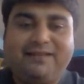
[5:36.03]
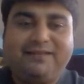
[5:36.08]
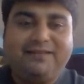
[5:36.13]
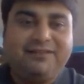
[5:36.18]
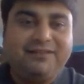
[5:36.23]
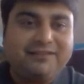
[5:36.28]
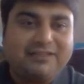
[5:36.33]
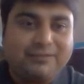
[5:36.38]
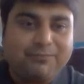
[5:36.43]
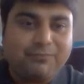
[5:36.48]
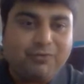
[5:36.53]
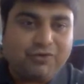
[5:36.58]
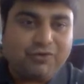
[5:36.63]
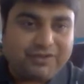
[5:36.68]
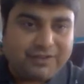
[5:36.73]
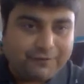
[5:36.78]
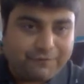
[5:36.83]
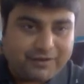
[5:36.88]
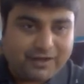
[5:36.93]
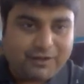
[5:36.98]
And this is the
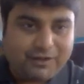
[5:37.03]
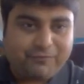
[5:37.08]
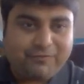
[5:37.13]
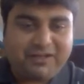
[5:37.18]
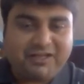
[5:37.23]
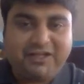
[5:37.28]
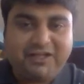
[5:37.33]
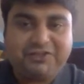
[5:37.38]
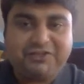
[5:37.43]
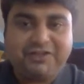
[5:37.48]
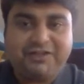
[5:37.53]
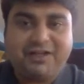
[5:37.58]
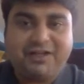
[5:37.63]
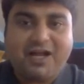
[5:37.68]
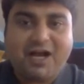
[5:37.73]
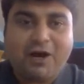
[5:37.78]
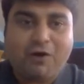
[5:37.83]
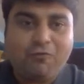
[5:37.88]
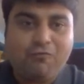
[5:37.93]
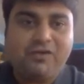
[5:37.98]
most difficult variation.
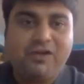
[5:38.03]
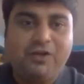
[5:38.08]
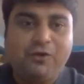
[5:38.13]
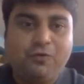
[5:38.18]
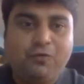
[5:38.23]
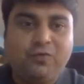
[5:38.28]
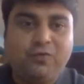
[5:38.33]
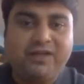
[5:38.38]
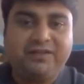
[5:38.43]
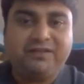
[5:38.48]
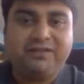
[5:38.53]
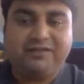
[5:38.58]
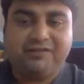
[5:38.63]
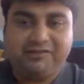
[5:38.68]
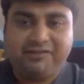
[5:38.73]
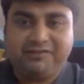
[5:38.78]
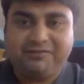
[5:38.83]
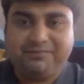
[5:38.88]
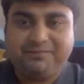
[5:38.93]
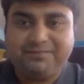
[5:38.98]
How will you win
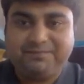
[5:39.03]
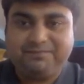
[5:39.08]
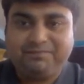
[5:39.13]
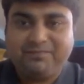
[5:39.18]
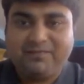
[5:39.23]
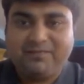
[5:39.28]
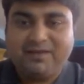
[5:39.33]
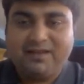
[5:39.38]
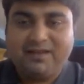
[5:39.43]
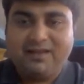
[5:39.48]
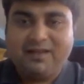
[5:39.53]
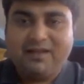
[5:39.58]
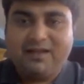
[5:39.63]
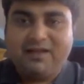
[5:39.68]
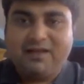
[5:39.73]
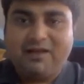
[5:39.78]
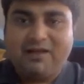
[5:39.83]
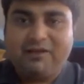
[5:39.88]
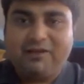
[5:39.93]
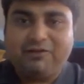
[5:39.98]
this?
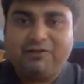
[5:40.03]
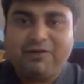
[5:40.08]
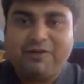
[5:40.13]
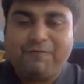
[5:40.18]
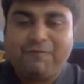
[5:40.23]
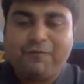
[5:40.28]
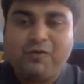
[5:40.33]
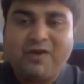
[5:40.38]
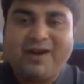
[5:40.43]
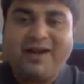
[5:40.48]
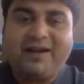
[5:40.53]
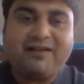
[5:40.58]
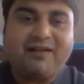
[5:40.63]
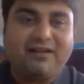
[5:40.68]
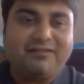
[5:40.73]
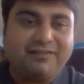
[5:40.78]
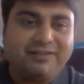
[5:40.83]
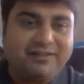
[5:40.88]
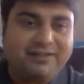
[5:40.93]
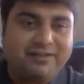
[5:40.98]
So if you had
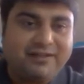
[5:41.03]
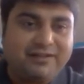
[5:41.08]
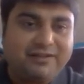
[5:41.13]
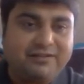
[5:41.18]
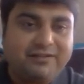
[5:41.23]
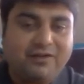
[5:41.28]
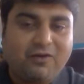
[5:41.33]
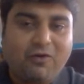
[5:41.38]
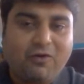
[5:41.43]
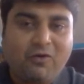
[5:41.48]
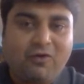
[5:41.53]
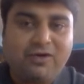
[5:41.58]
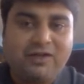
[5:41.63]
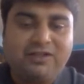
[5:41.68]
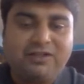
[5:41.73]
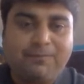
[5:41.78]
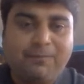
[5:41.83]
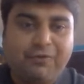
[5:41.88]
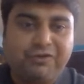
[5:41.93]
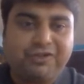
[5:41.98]
considered
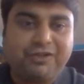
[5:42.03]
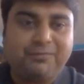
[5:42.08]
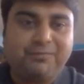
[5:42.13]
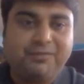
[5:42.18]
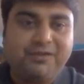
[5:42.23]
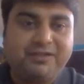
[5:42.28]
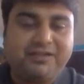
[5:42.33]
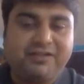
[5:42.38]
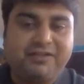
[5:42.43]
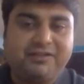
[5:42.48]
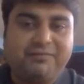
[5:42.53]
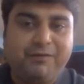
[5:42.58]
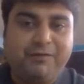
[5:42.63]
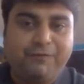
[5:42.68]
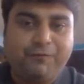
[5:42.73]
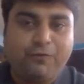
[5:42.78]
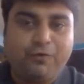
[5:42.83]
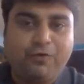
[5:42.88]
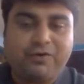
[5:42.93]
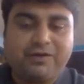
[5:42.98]
all the possibilities
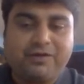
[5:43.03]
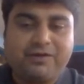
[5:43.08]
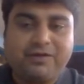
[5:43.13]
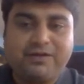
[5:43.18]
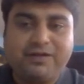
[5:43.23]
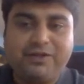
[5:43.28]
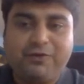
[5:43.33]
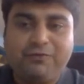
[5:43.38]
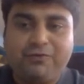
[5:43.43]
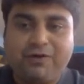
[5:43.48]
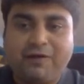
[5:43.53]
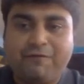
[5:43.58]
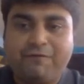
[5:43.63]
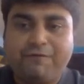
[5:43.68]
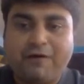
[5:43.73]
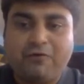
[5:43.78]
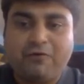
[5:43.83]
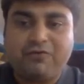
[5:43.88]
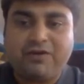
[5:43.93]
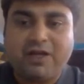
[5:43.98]
before, you would
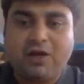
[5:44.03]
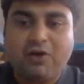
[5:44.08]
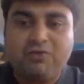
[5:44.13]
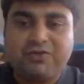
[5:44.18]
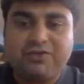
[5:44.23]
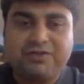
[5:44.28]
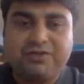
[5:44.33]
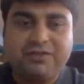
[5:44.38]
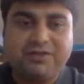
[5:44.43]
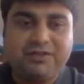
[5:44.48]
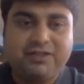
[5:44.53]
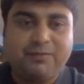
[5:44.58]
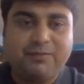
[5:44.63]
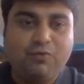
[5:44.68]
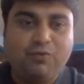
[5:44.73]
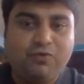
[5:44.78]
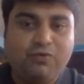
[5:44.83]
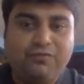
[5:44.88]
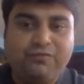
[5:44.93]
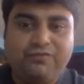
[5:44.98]
have found out the
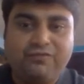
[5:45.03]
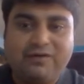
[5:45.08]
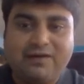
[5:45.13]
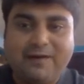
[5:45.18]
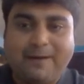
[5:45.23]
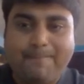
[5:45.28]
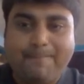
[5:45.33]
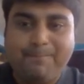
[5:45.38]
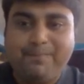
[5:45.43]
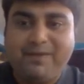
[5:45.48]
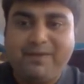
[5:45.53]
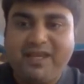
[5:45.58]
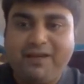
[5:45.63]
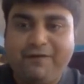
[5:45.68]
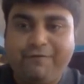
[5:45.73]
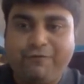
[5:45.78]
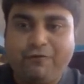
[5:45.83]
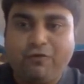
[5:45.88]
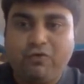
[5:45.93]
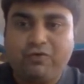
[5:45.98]
move
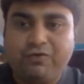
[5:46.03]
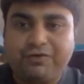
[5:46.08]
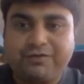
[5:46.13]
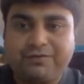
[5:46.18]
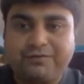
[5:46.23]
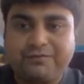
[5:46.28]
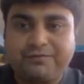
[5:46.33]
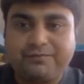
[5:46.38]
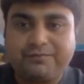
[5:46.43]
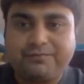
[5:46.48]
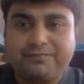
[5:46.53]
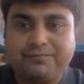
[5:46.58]
b4.